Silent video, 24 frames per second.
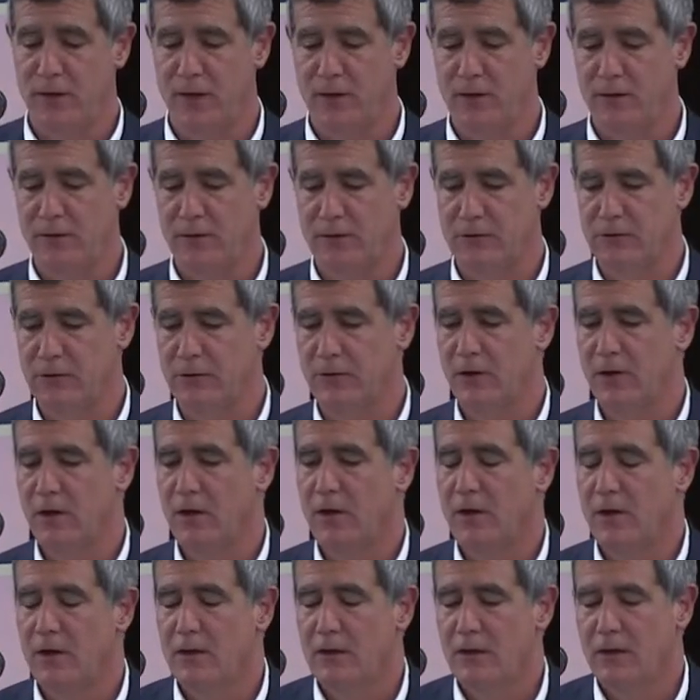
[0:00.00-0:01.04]
at in other
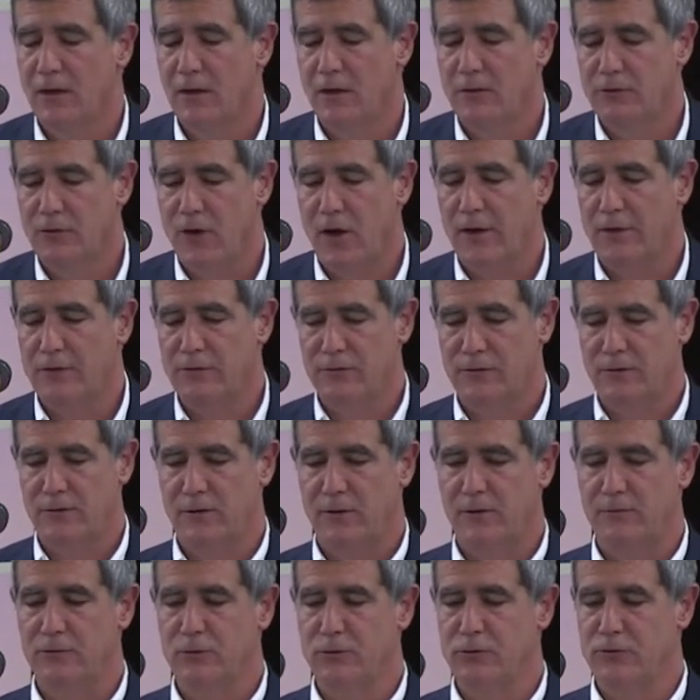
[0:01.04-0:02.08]
uh, talks,
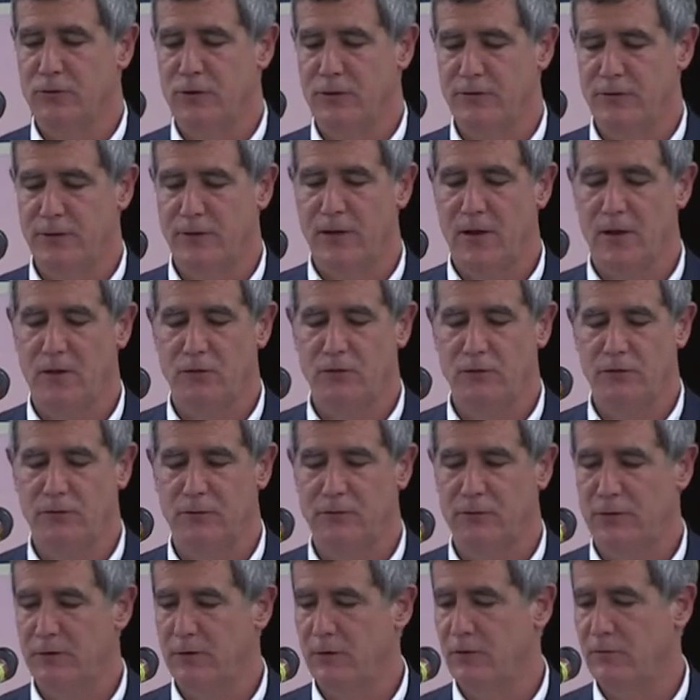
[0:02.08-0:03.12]
and evolutionary psychology of,
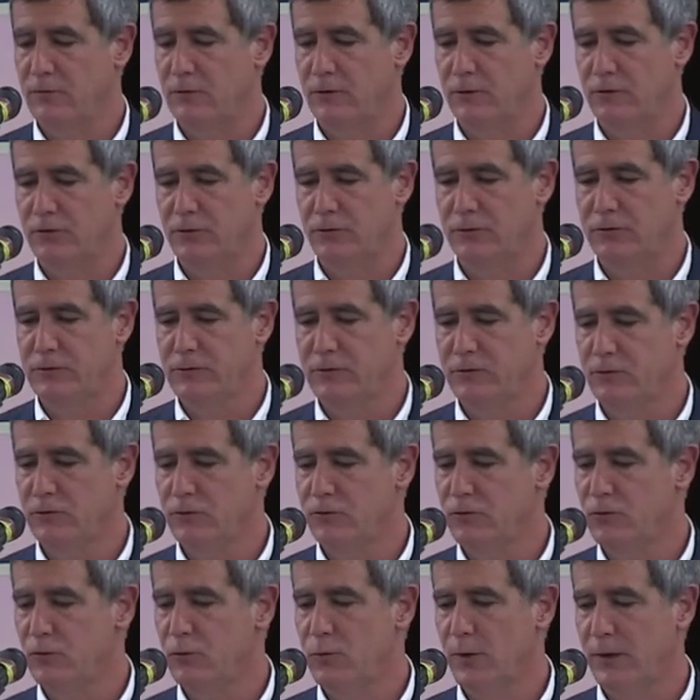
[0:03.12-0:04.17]
of, religion. So these are
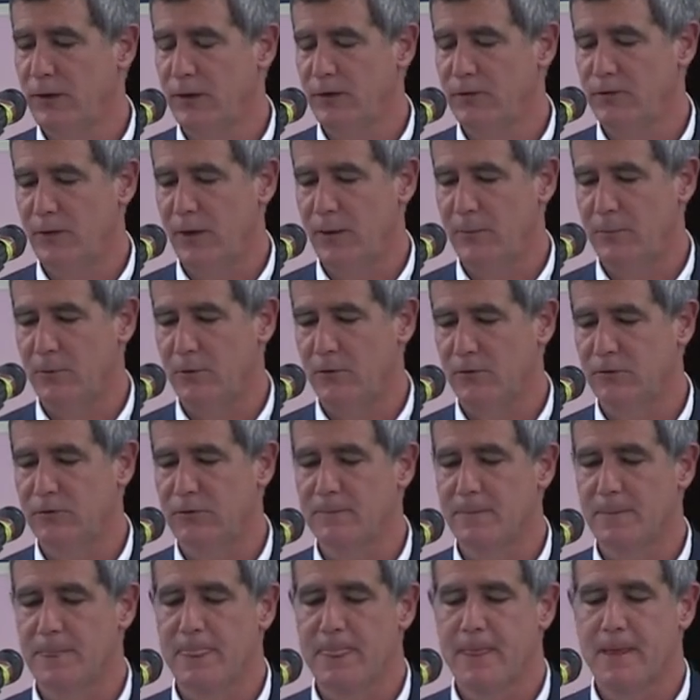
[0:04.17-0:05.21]
just two quick examples.
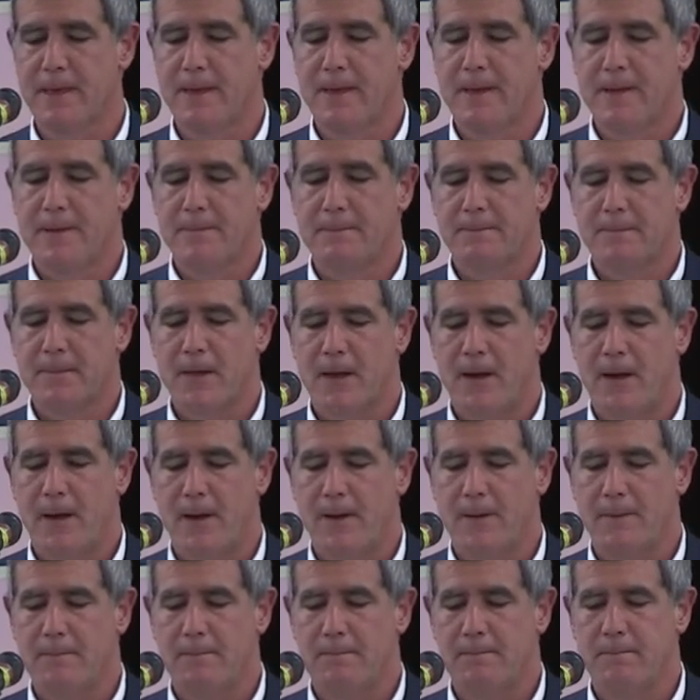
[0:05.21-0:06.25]

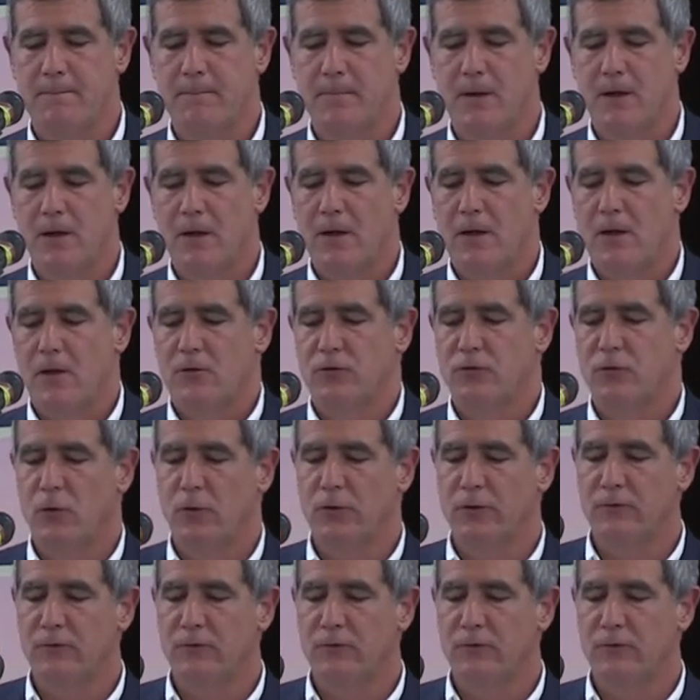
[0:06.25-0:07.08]
Um, so